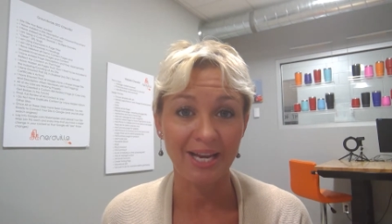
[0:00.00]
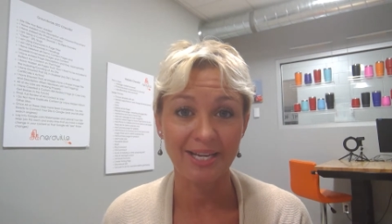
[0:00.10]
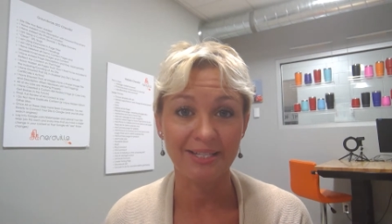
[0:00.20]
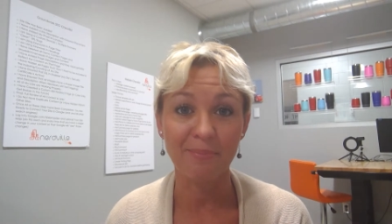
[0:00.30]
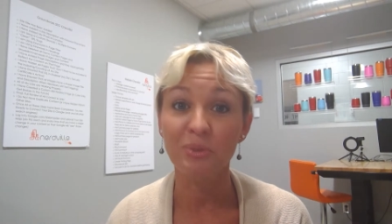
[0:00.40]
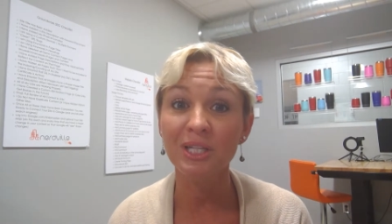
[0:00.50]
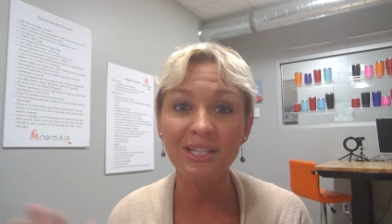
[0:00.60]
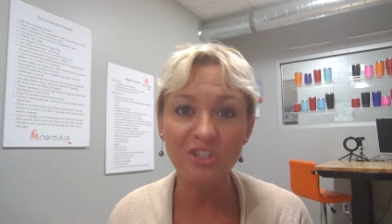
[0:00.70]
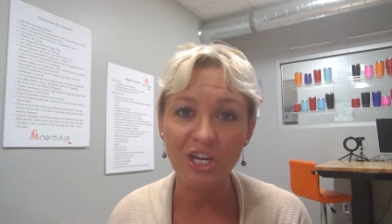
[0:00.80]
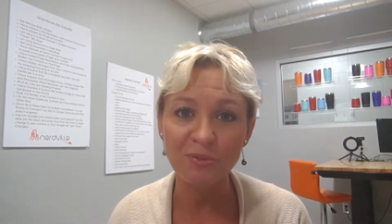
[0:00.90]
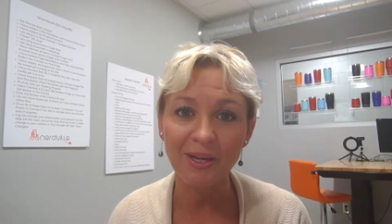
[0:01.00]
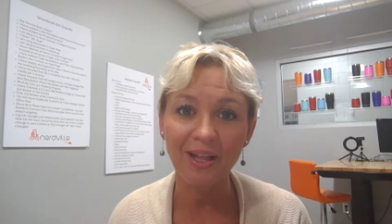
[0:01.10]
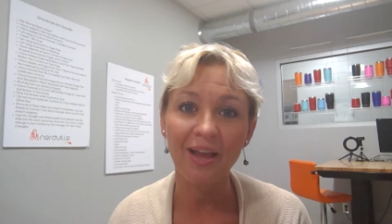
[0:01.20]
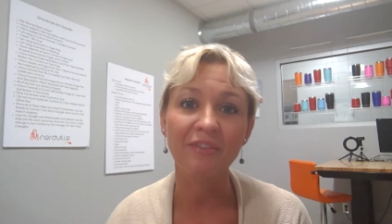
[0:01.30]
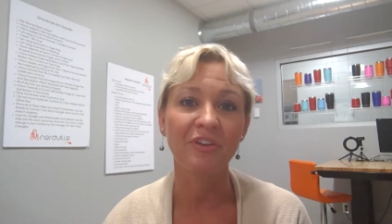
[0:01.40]
It has completely changed my
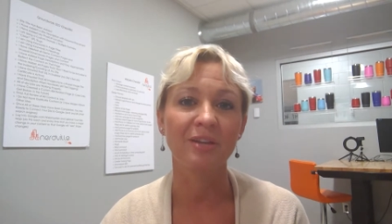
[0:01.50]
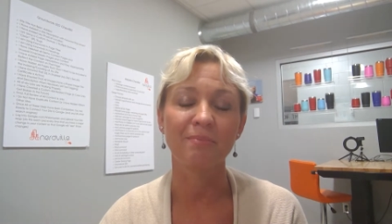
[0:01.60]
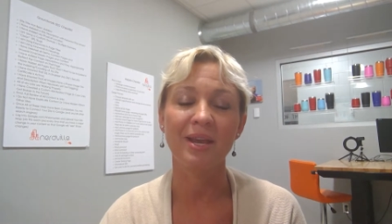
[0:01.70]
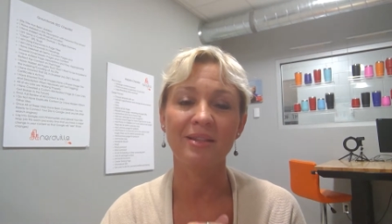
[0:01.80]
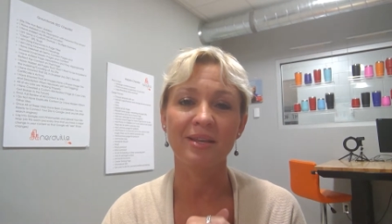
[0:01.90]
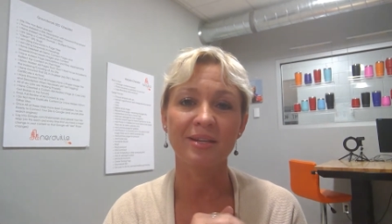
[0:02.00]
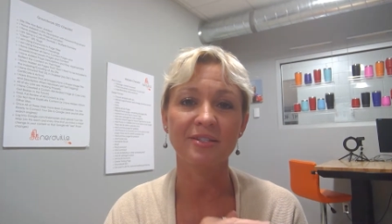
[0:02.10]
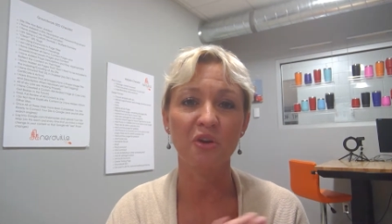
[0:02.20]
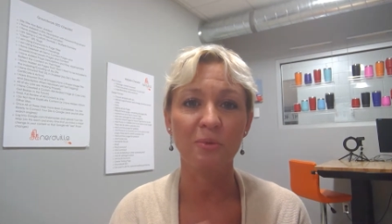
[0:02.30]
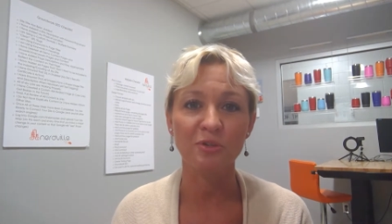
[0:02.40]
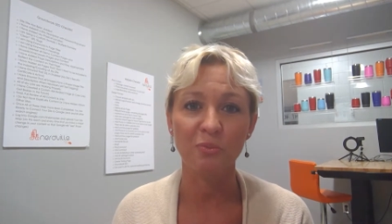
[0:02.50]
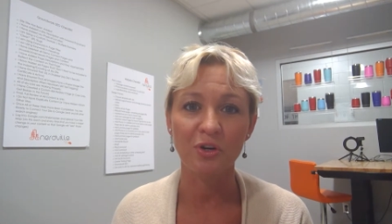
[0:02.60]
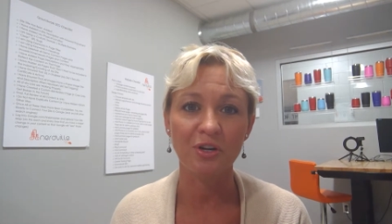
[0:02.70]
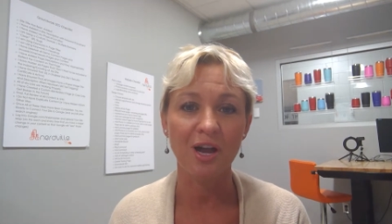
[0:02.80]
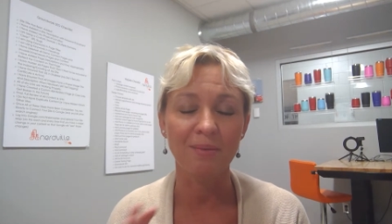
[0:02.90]
life and made things so much
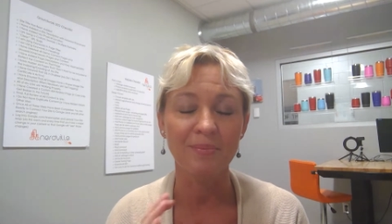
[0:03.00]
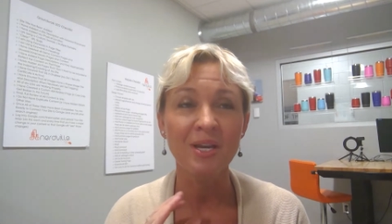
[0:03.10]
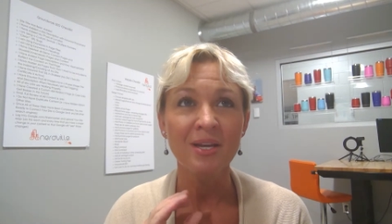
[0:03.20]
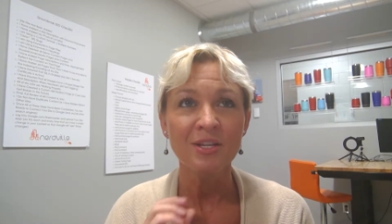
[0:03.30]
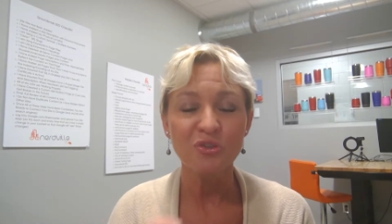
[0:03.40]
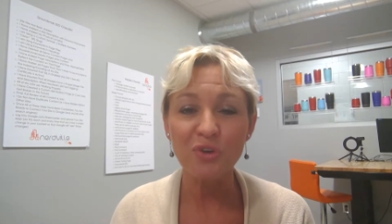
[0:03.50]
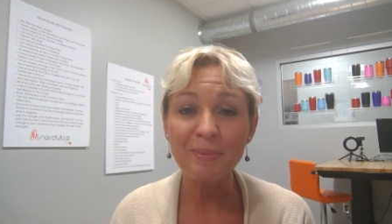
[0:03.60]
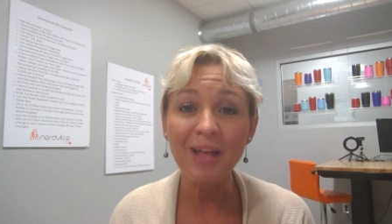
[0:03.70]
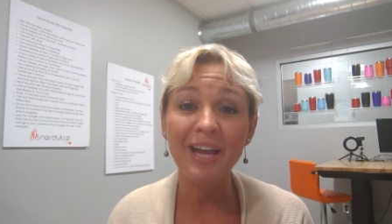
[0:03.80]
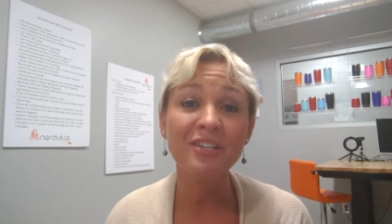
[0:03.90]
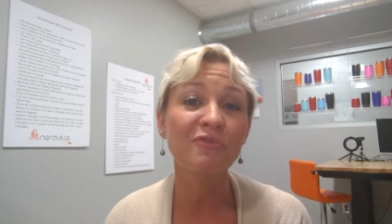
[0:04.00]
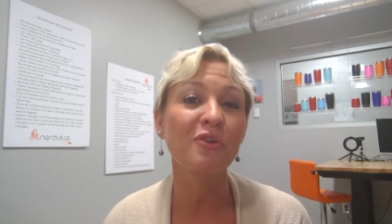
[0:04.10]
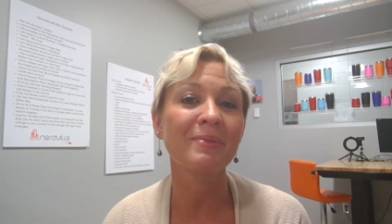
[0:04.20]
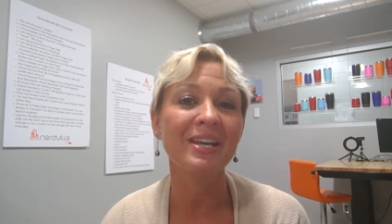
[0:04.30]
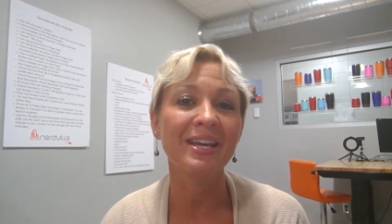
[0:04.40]
more streamlined
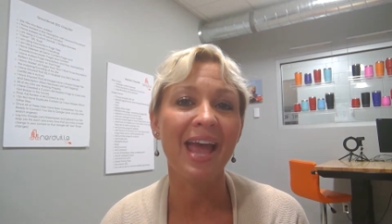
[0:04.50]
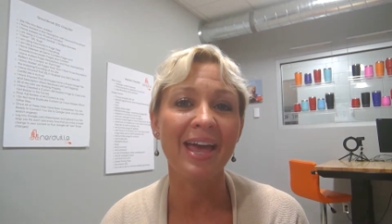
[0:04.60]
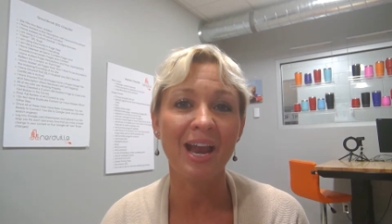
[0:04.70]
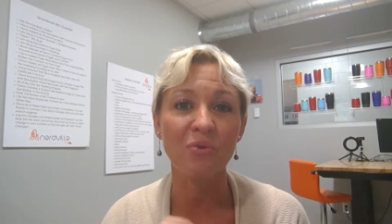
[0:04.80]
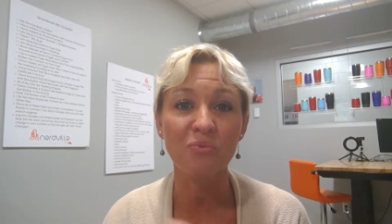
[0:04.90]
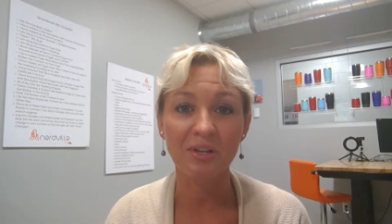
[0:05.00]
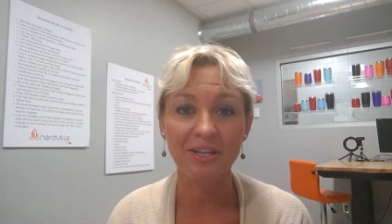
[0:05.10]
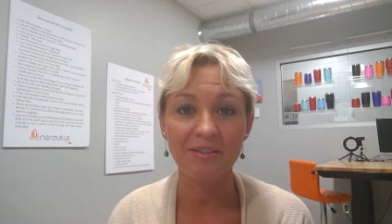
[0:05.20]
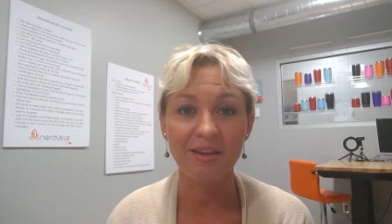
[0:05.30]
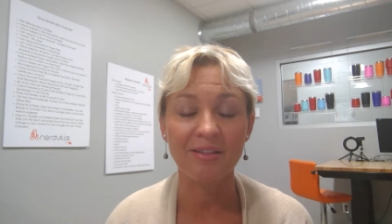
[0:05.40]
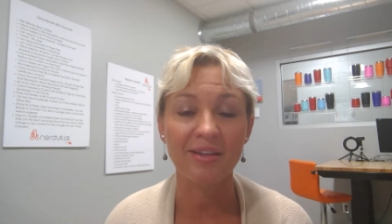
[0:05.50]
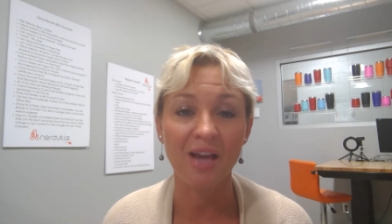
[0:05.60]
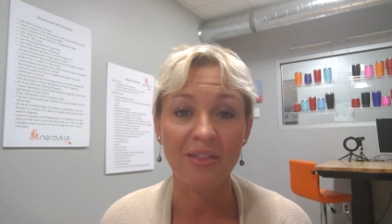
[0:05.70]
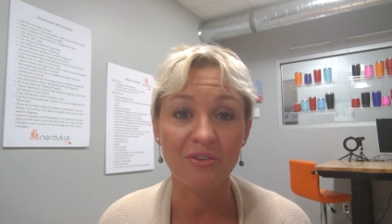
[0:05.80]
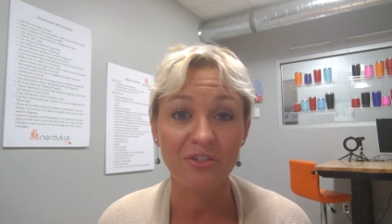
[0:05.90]
for me, and I really think that
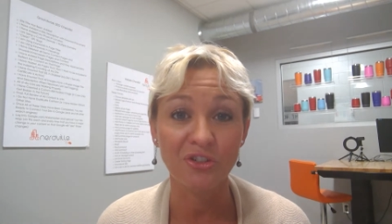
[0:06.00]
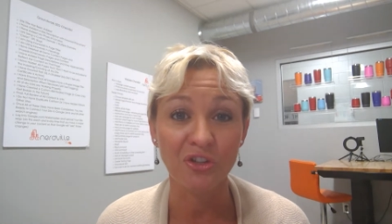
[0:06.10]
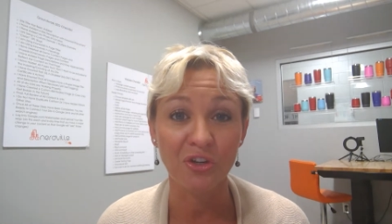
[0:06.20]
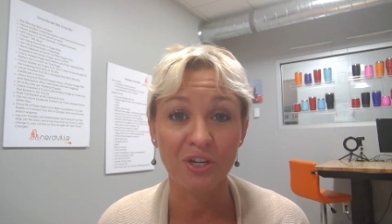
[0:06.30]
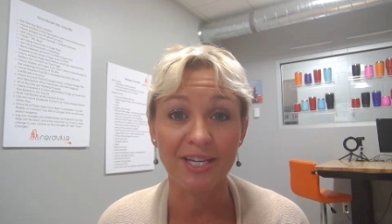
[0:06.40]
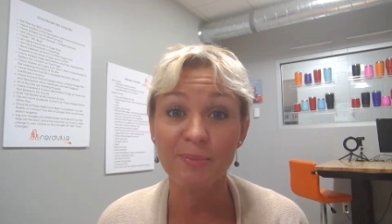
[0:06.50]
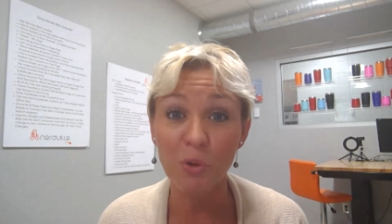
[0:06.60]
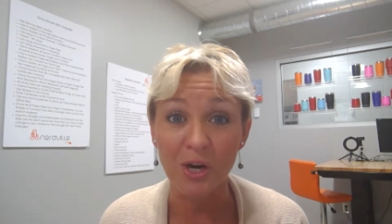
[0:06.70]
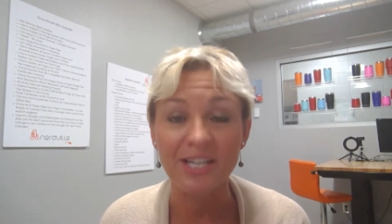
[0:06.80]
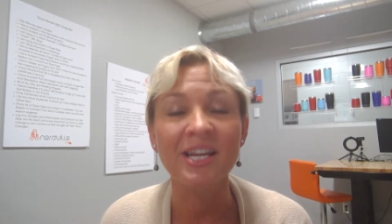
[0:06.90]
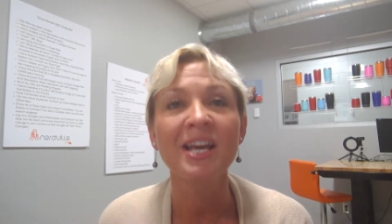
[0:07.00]
others should explore it.